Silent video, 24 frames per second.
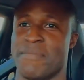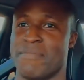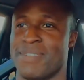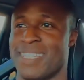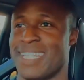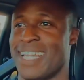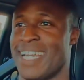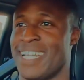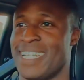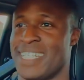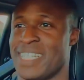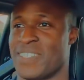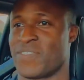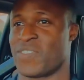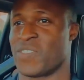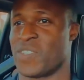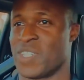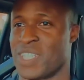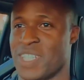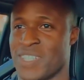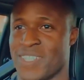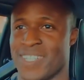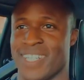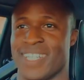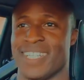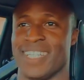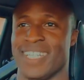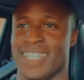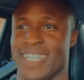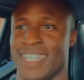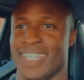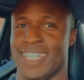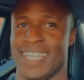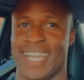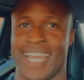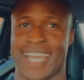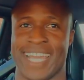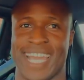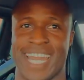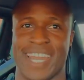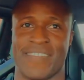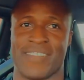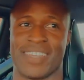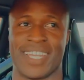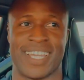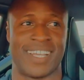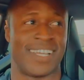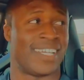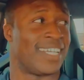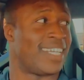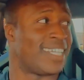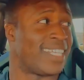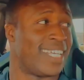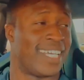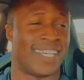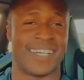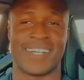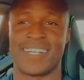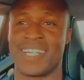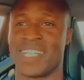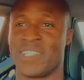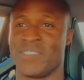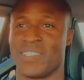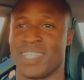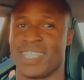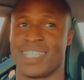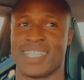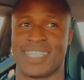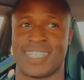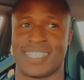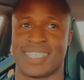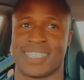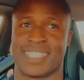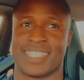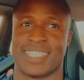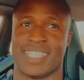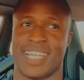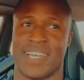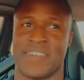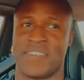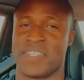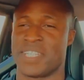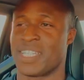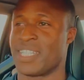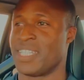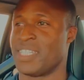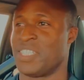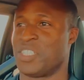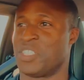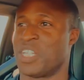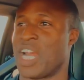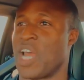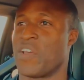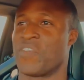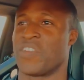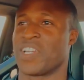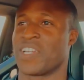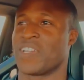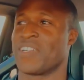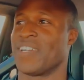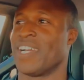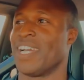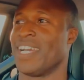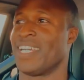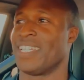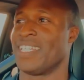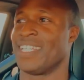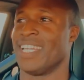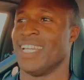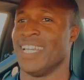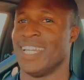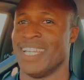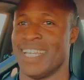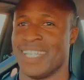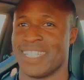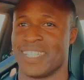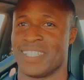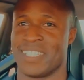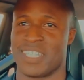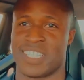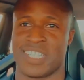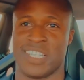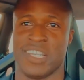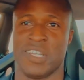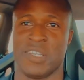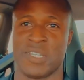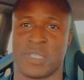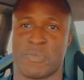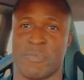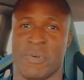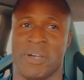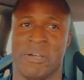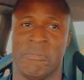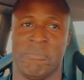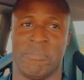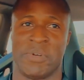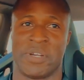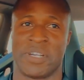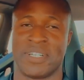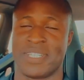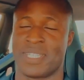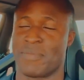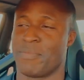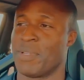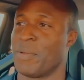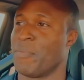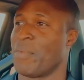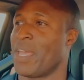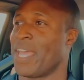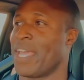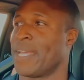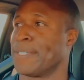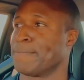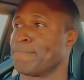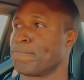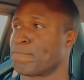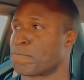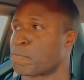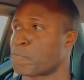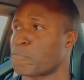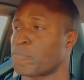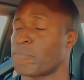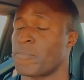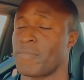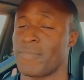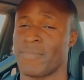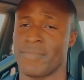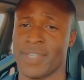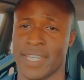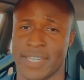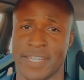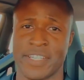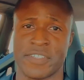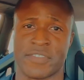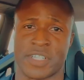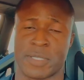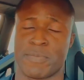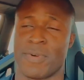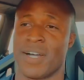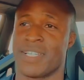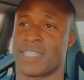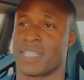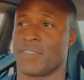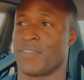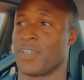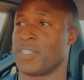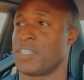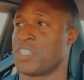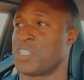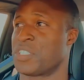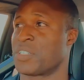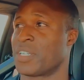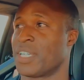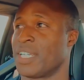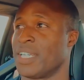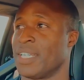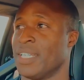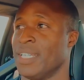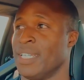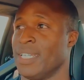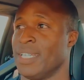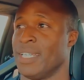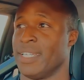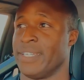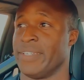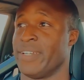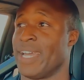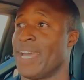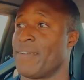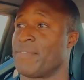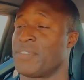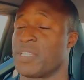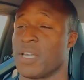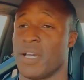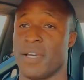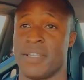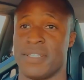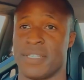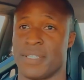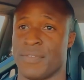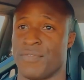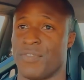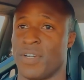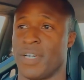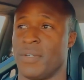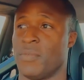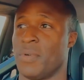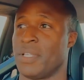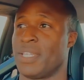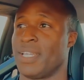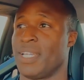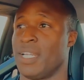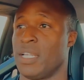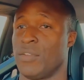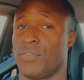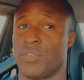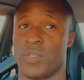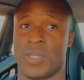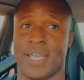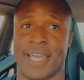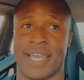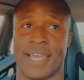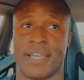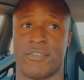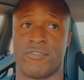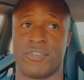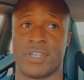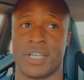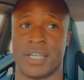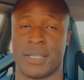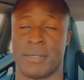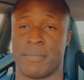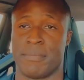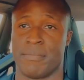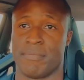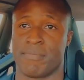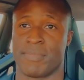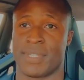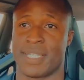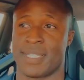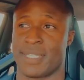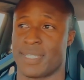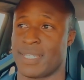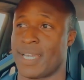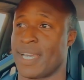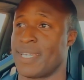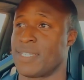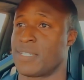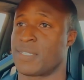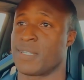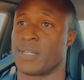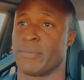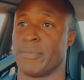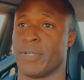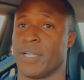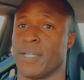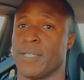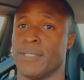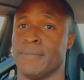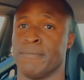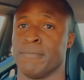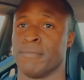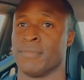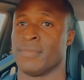That is for sure. I can't even get on it that hard because honestly there's traffic around. So just little small bursts, but man, it is responsive on the street. You'll have tons of fun with it if you have this size turbo.